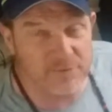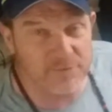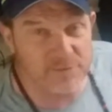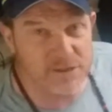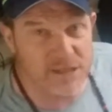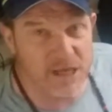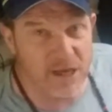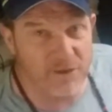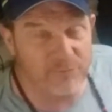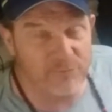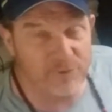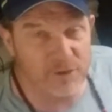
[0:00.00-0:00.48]

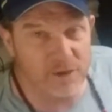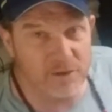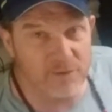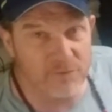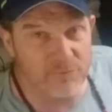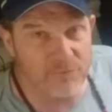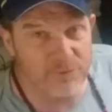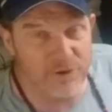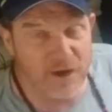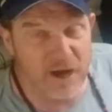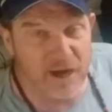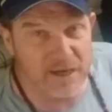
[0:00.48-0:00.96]
stuff. You
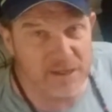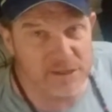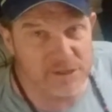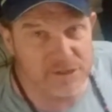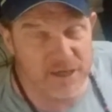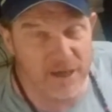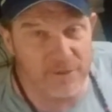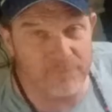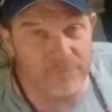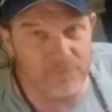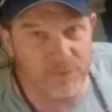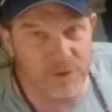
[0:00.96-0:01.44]
can find
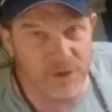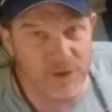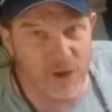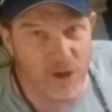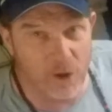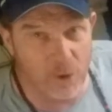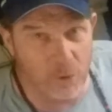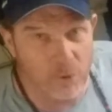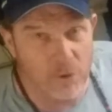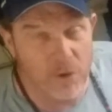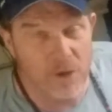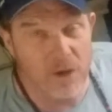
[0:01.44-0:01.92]
something,
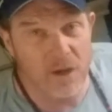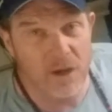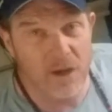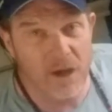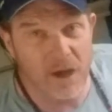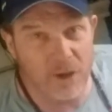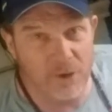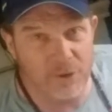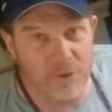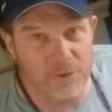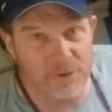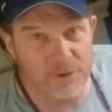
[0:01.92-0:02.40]

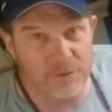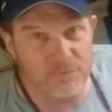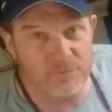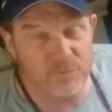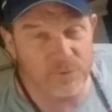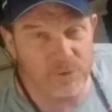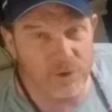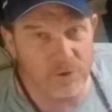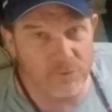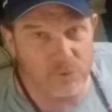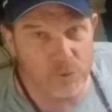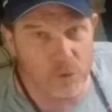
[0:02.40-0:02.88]
other
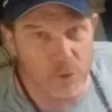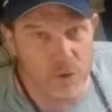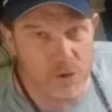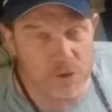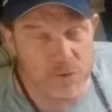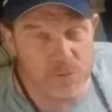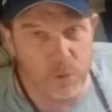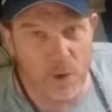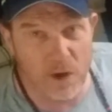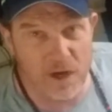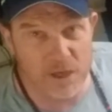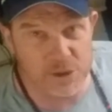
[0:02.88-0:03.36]
than, of
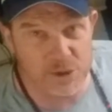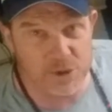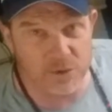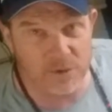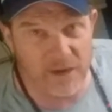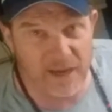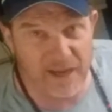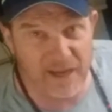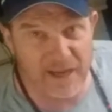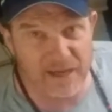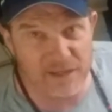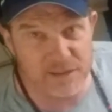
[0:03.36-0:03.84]
course, wash
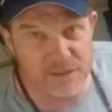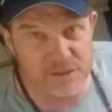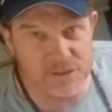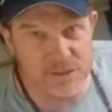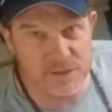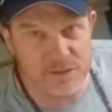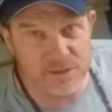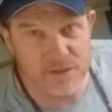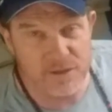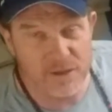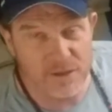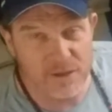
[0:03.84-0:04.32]
your
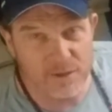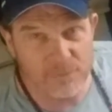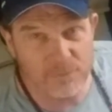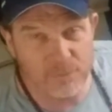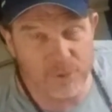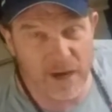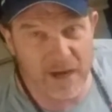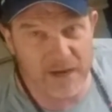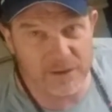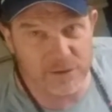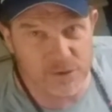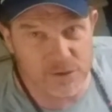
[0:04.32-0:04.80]
hands,
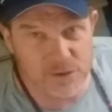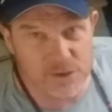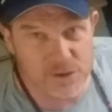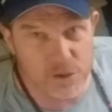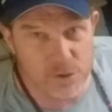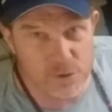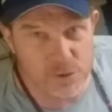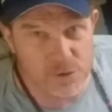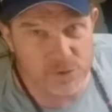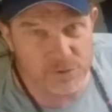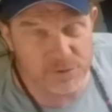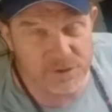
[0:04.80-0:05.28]
practice
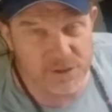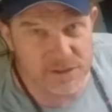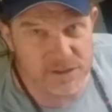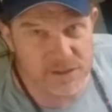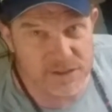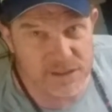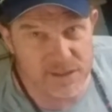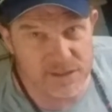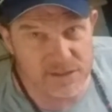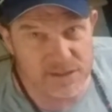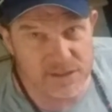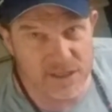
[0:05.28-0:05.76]
social
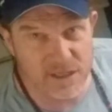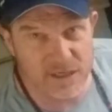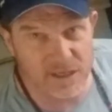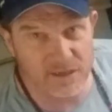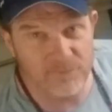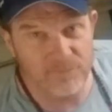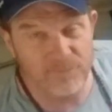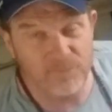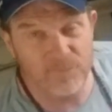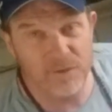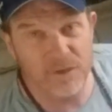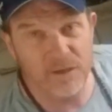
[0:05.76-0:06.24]

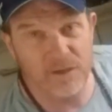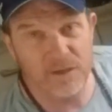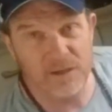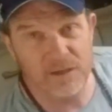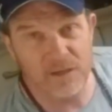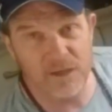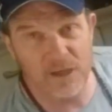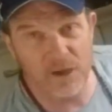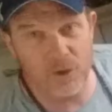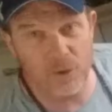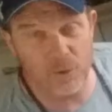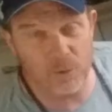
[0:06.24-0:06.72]
distancing,
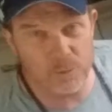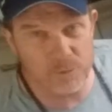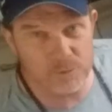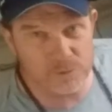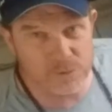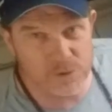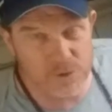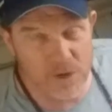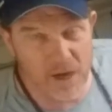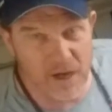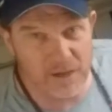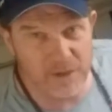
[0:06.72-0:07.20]

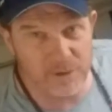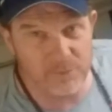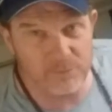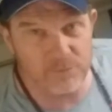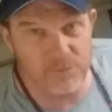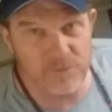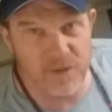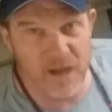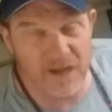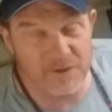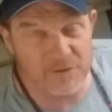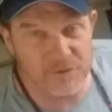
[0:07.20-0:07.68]
try to
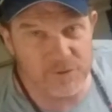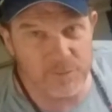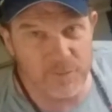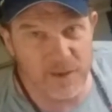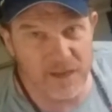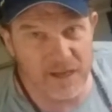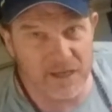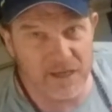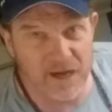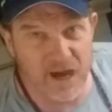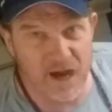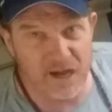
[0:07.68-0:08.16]
not to
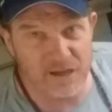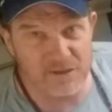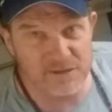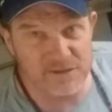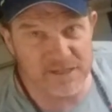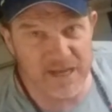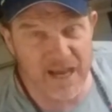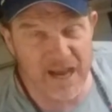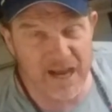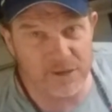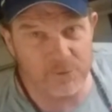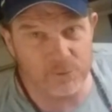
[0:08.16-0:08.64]
make
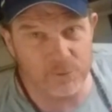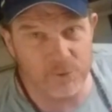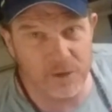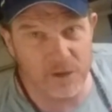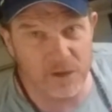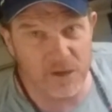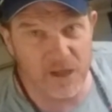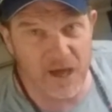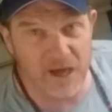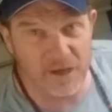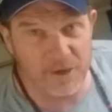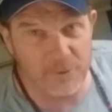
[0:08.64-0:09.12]
contact with a
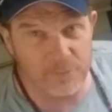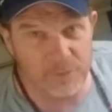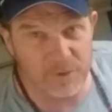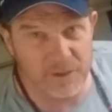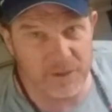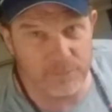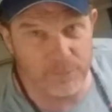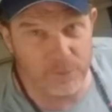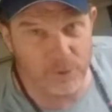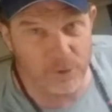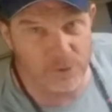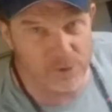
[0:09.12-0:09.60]
lot of
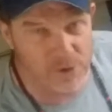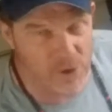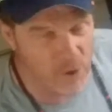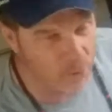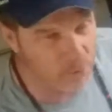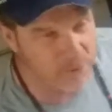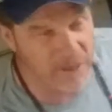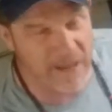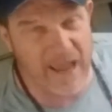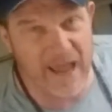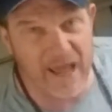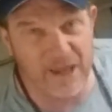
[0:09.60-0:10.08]
people,
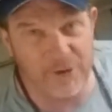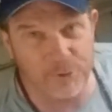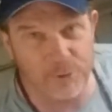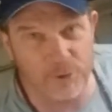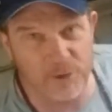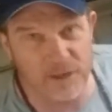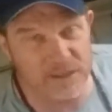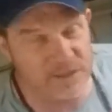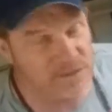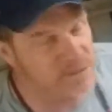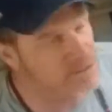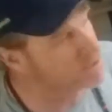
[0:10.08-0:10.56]
no
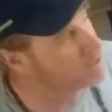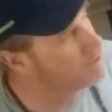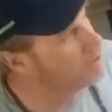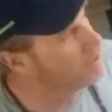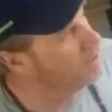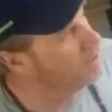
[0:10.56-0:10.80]
gatherings.